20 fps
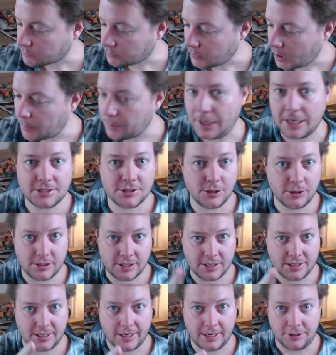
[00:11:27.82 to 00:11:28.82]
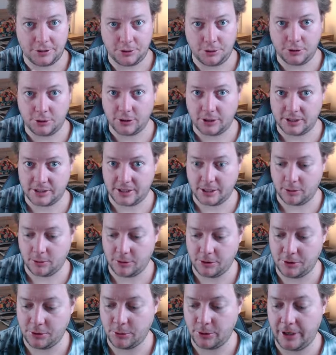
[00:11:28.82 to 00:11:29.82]
That's not to say you guys go and
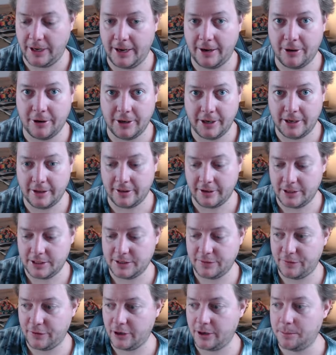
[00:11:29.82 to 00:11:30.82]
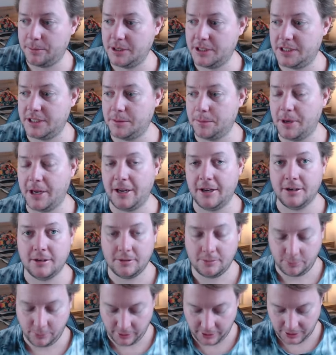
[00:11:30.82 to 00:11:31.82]
annoy Aaron either. He's a very busy man
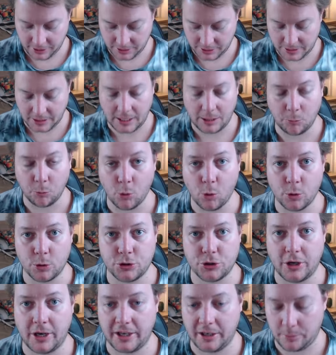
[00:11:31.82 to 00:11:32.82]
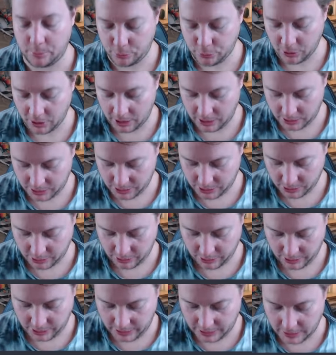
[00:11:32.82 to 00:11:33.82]
with his War Dragon product,
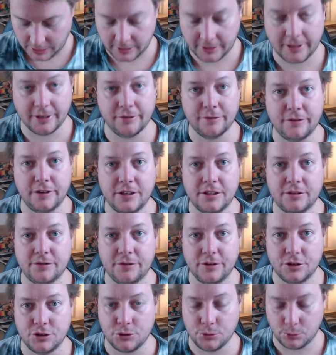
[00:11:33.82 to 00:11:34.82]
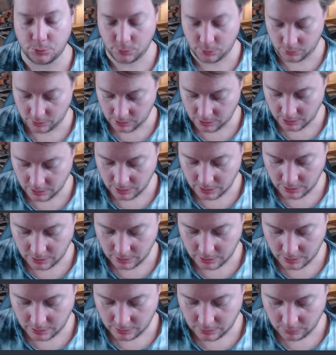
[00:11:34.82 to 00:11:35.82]
so he can't give individual
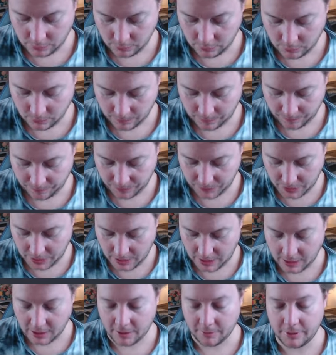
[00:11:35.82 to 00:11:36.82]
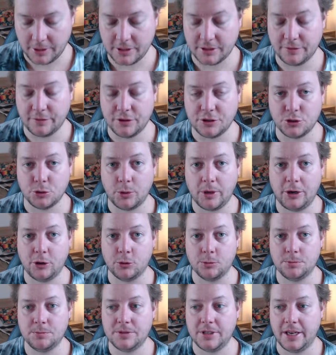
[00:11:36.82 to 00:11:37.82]

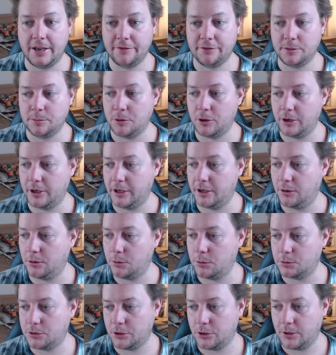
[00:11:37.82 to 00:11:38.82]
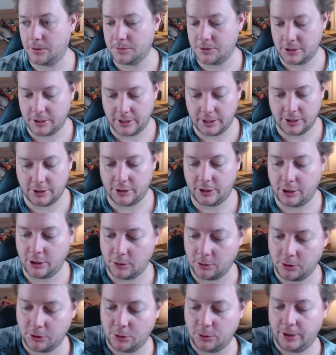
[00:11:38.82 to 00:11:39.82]
help to everybody at all times. So yeah, don't go
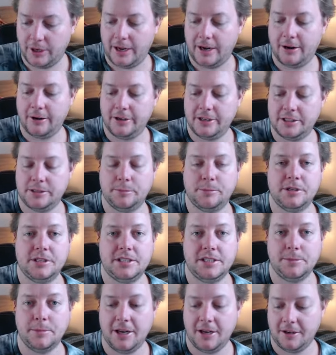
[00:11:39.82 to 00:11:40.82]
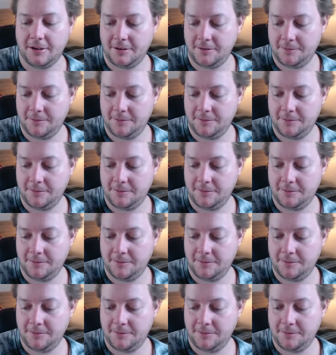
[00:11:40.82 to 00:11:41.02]
and annoy Aaron. He's a busy man.